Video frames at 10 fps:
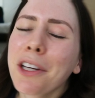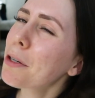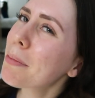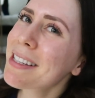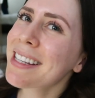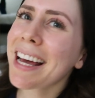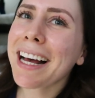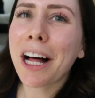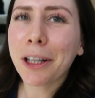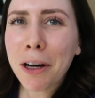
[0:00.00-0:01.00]
you'll be
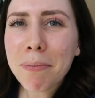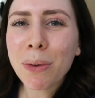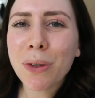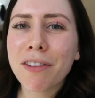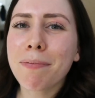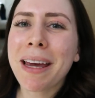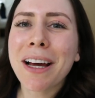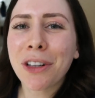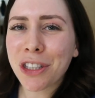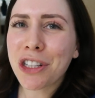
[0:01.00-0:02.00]
seeing a lot more of me
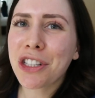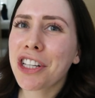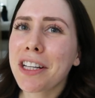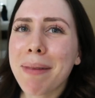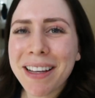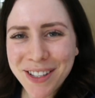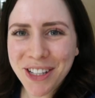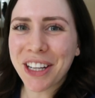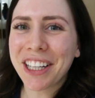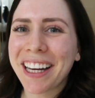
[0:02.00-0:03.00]
on YouTube
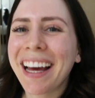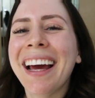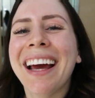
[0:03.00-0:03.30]
soon.